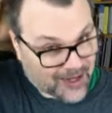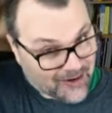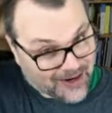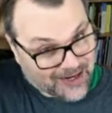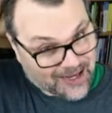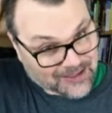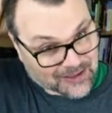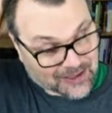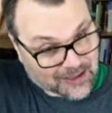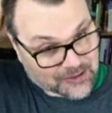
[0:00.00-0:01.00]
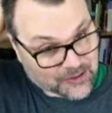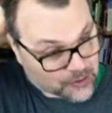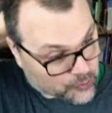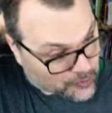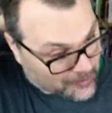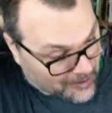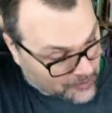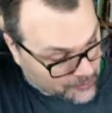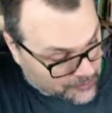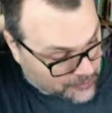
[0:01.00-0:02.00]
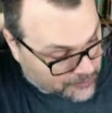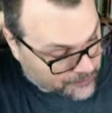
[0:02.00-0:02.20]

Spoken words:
I'd like to talk to you about